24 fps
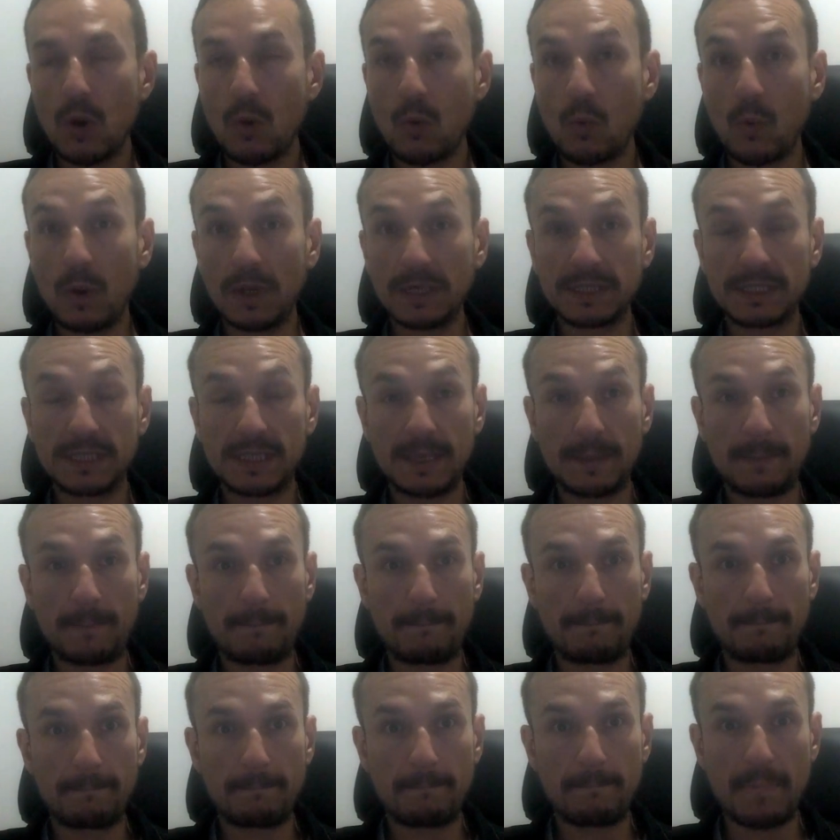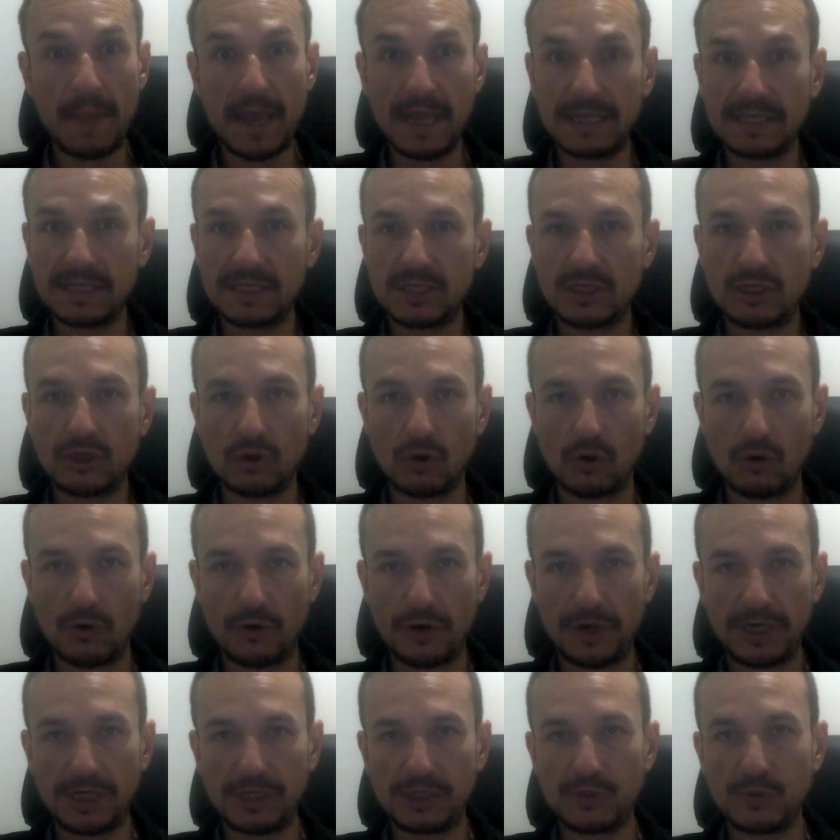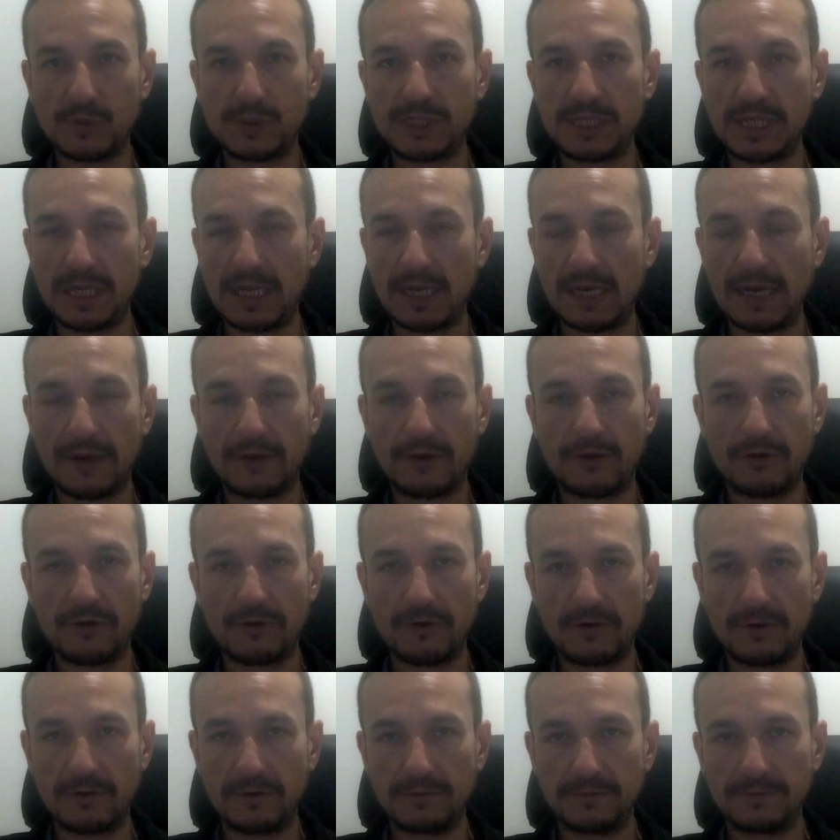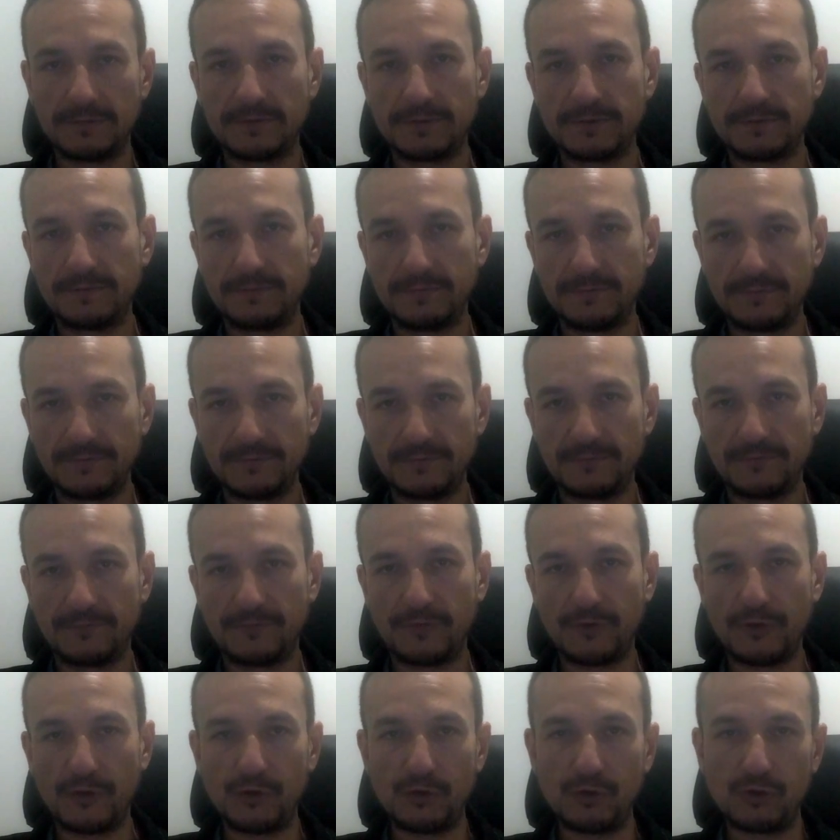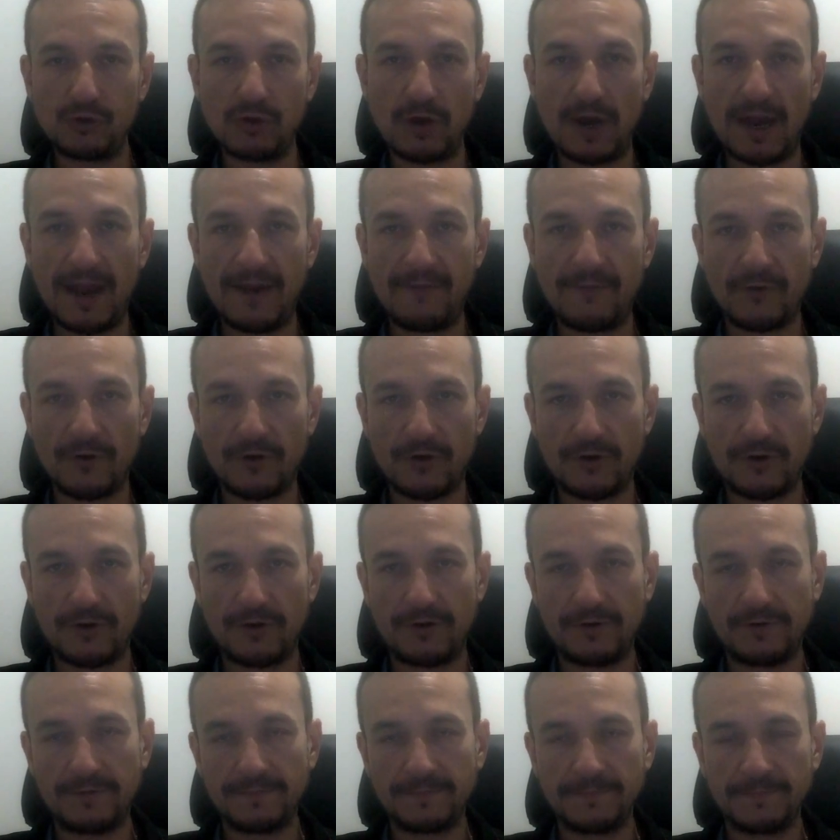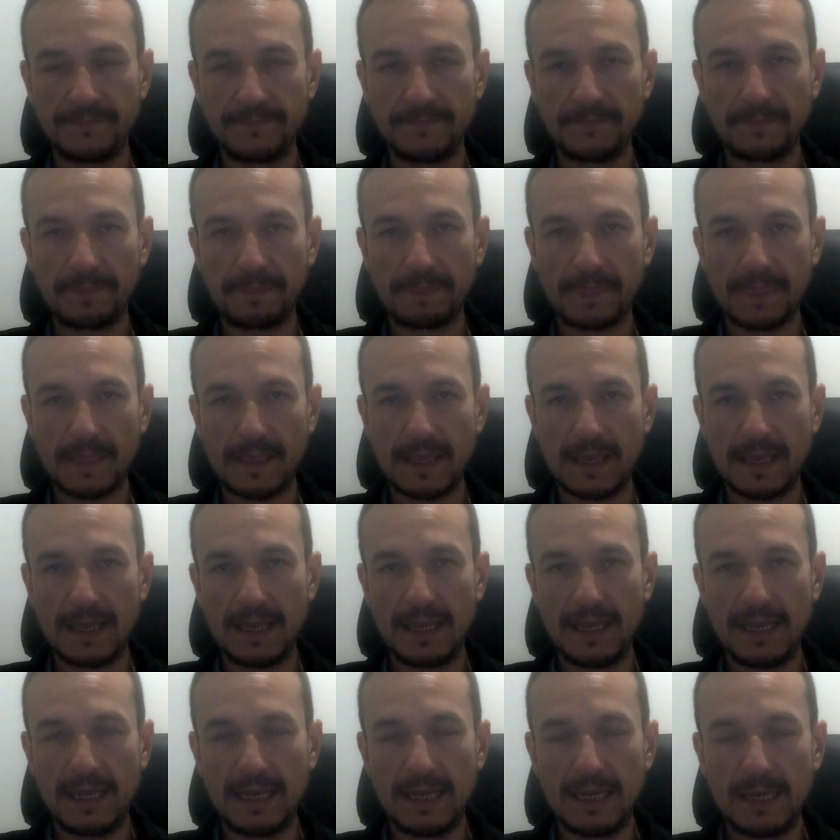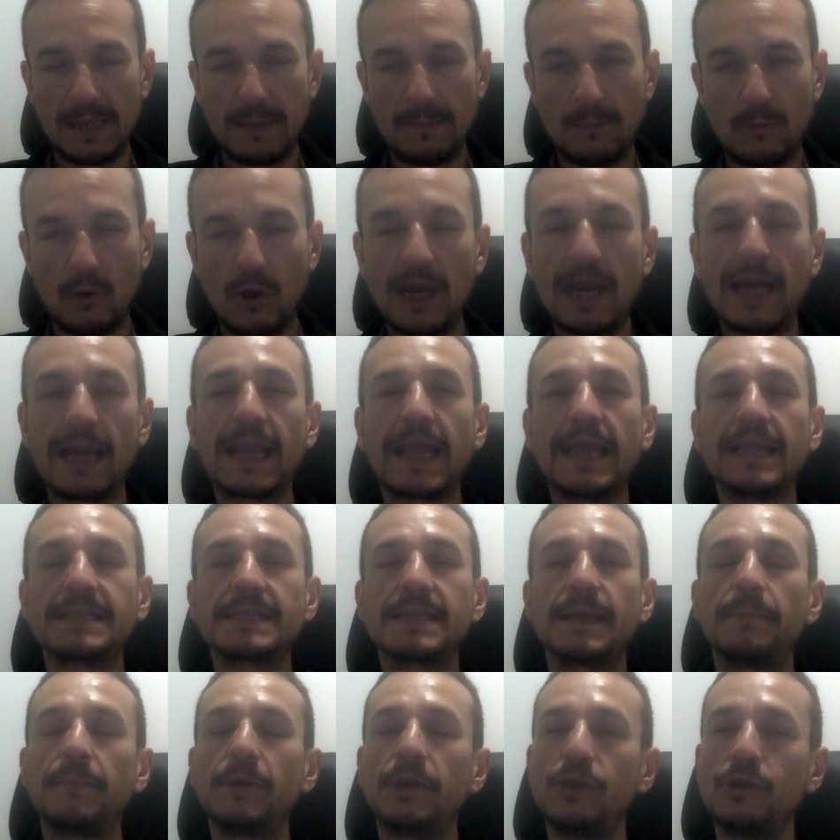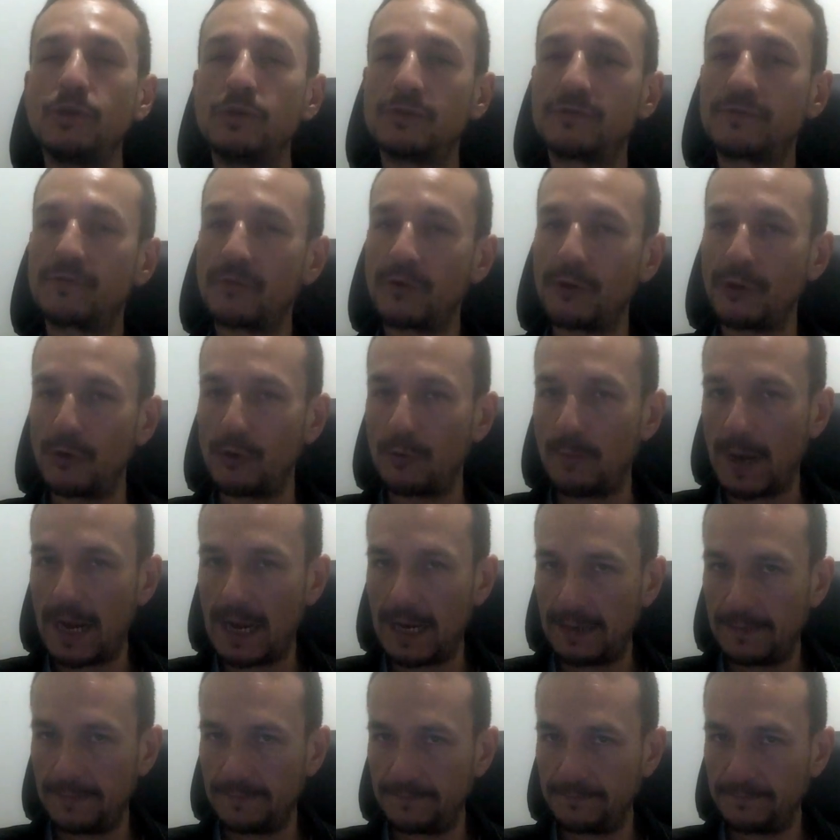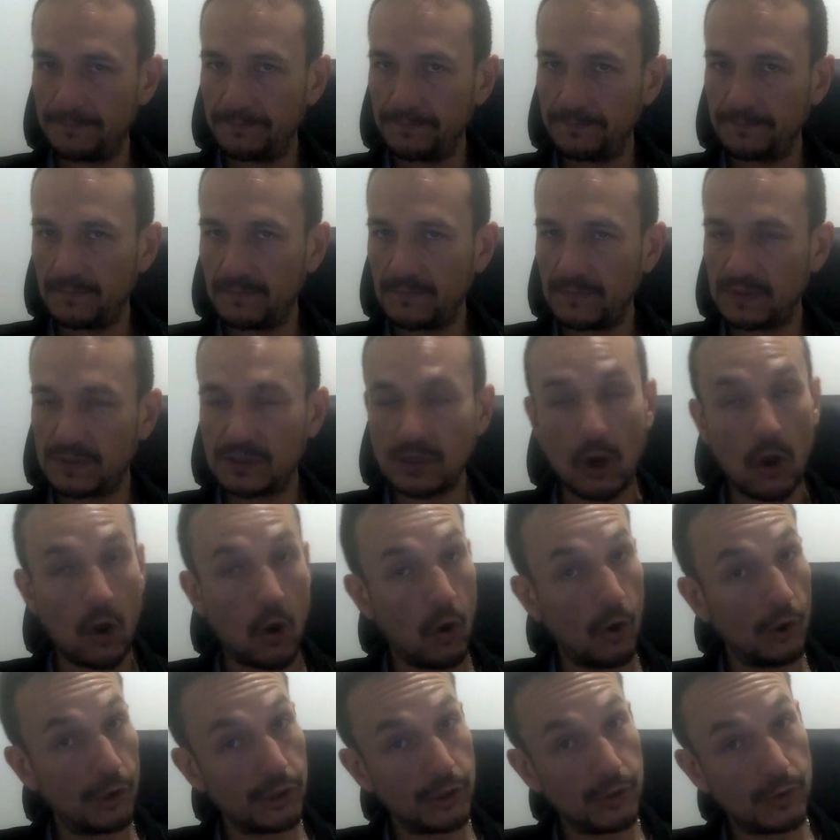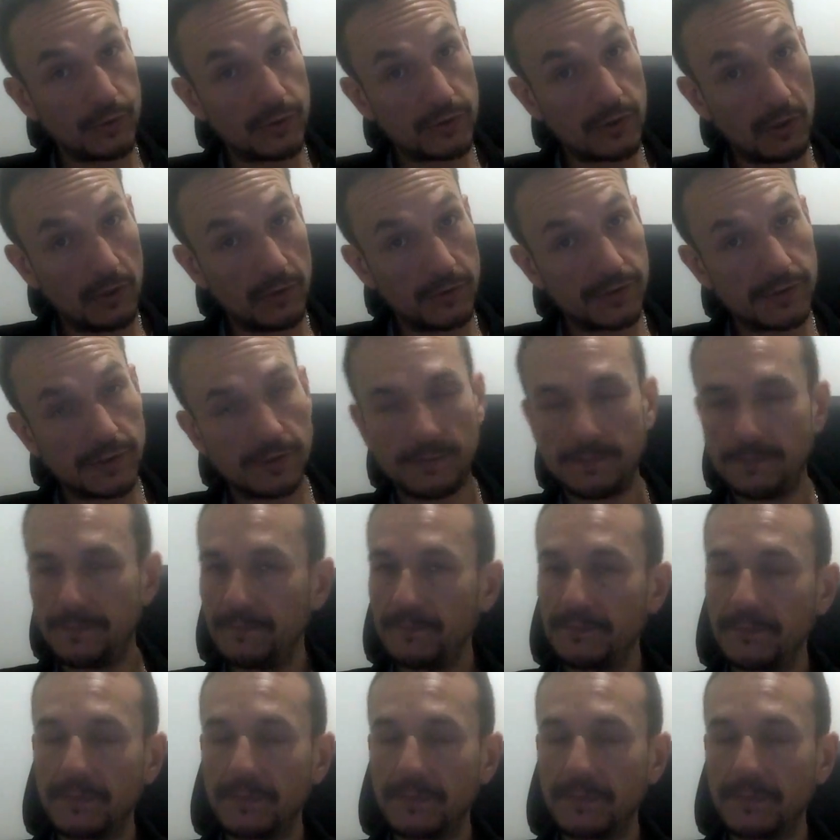what's the best story to tell a girl for you to have her. Well, I got some news for you, man. It's all news also.